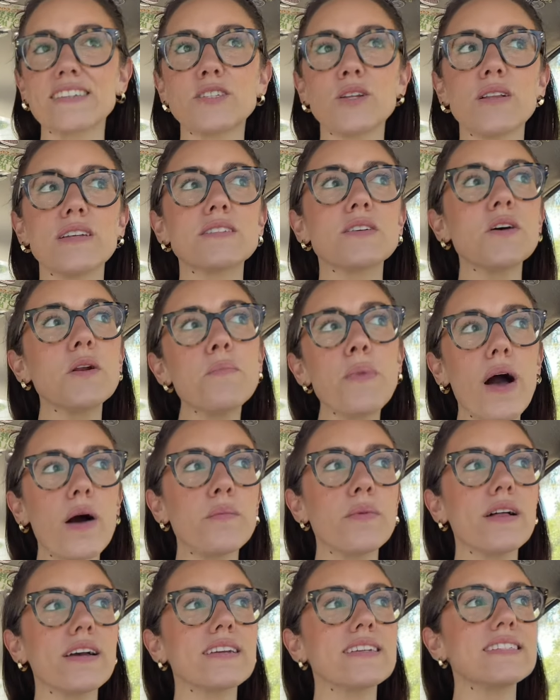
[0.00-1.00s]
So let's go to
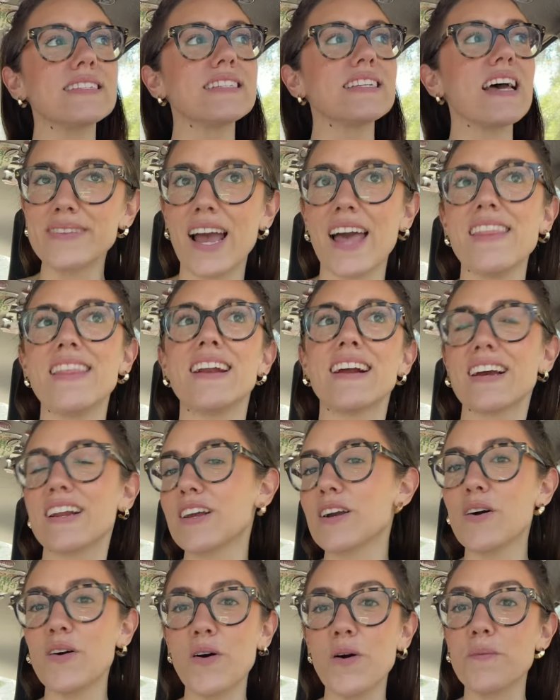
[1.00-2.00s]
Publix, and then I'm gonna
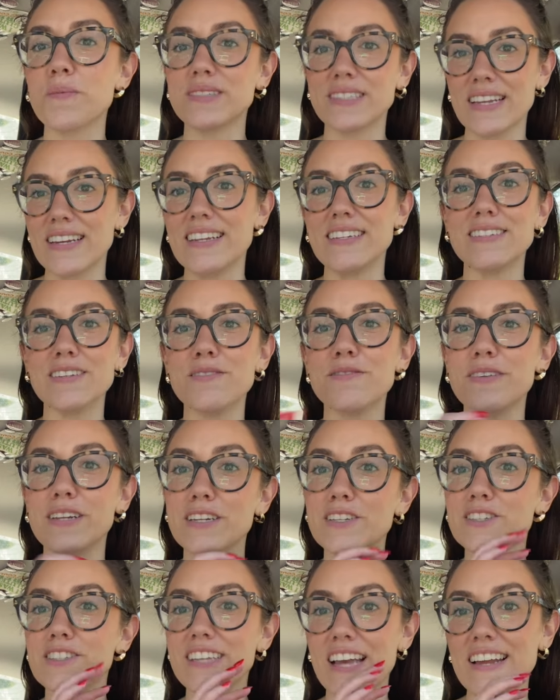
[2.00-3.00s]
go home because I need to
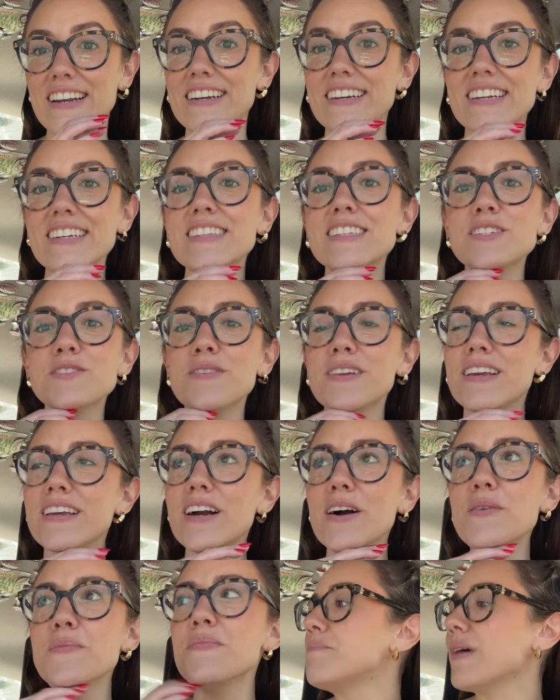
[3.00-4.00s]
finish editing this
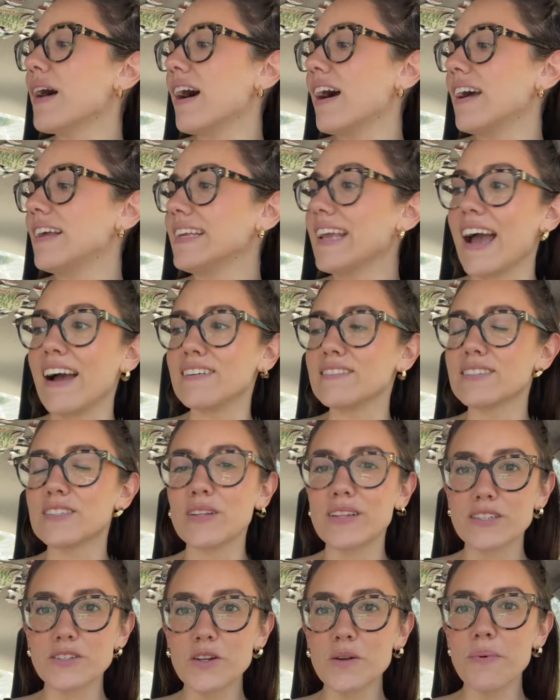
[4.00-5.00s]
video. But yeah, so
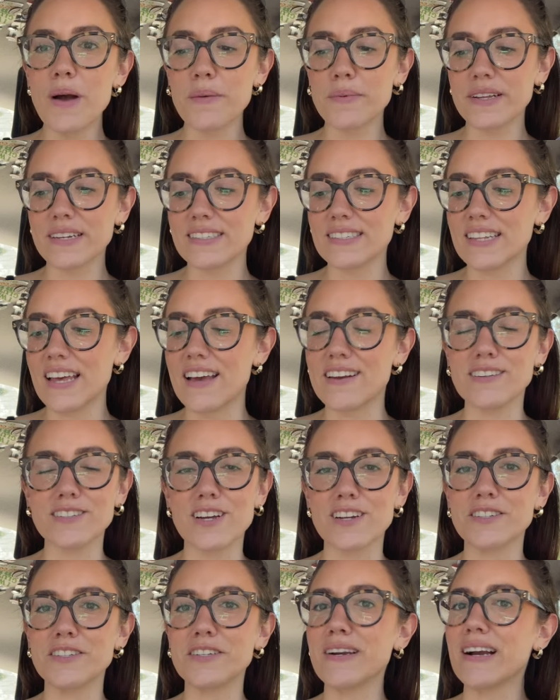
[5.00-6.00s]
let's go to Publix, and I'll
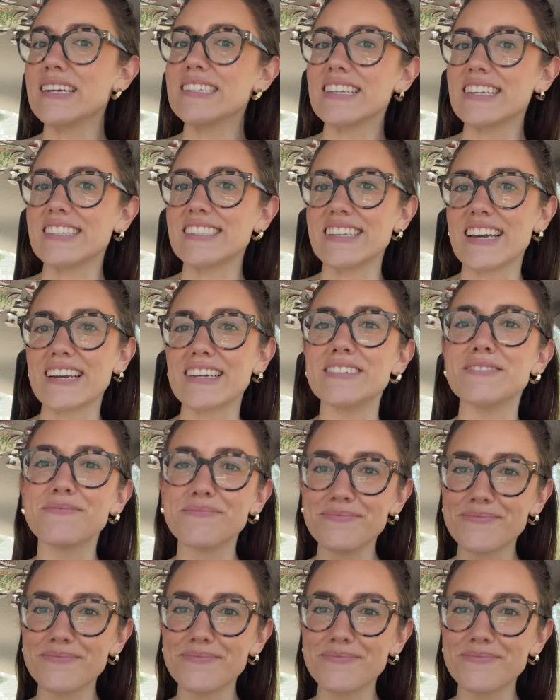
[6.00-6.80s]
talk to you guys in a second.